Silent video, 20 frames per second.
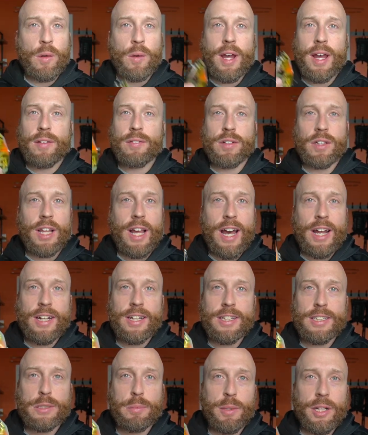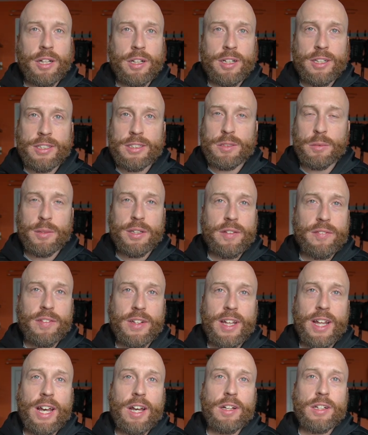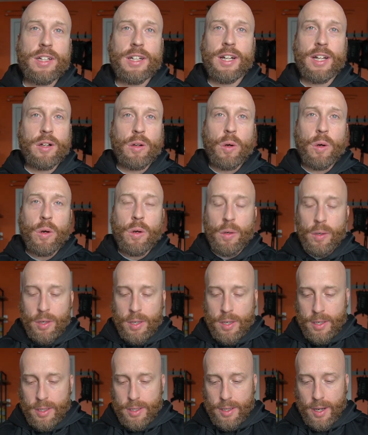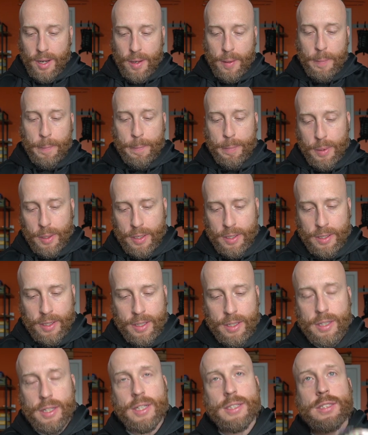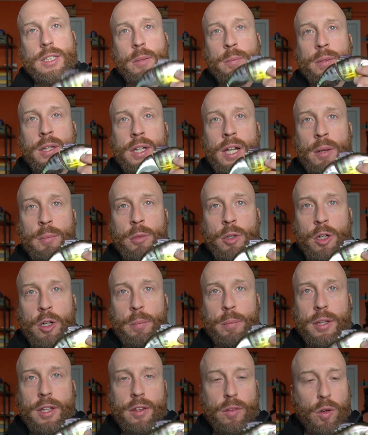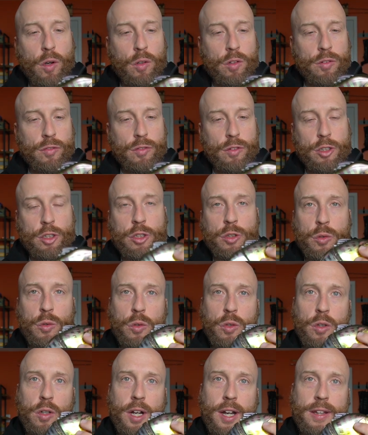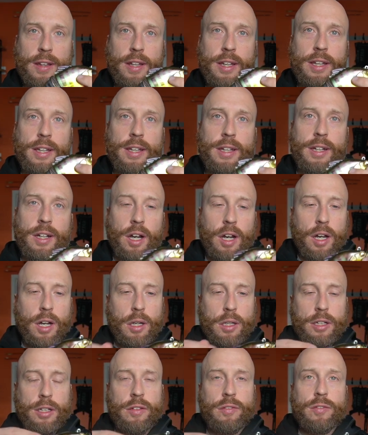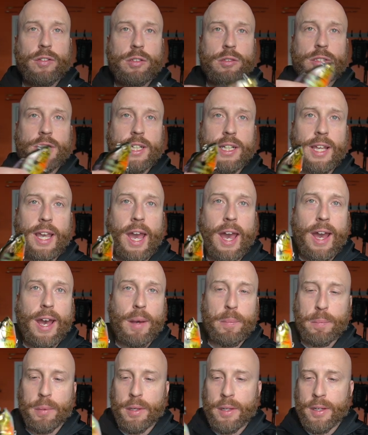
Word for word: don't have a lot of experience with the Vatalion at all, um, but it's something I'm going to be throwing for sure. I think it uh, it fills a gap,